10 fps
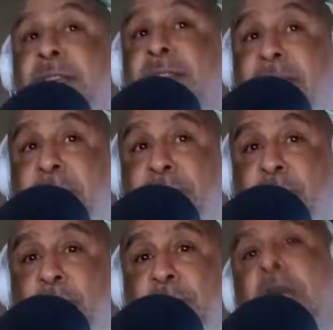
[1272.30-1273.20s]
these
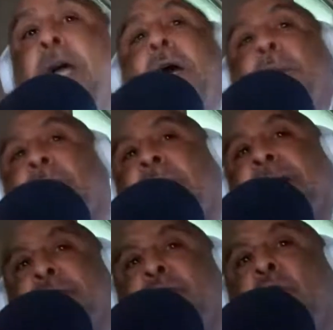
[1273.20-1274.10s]
headphones, but I
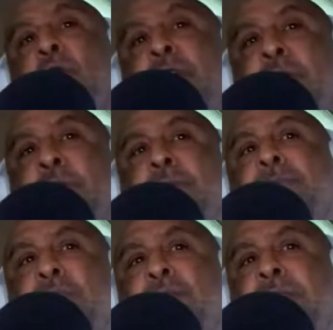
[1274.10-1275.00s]
don't hear the
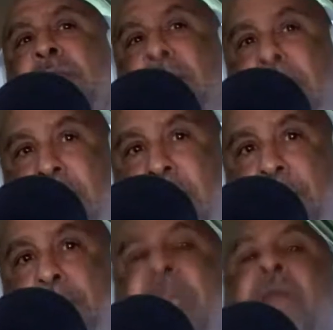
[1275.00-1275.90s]
music
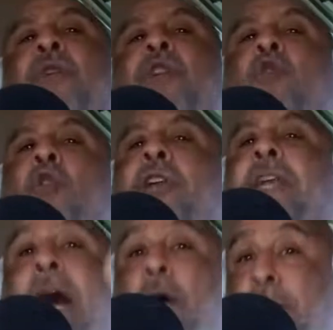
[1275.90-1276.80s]
being recorded
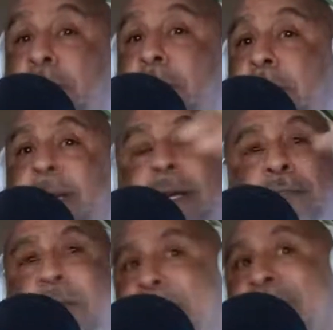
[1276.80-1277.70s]
out.
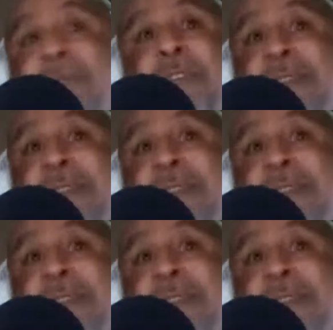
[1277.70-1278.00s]
So I'm having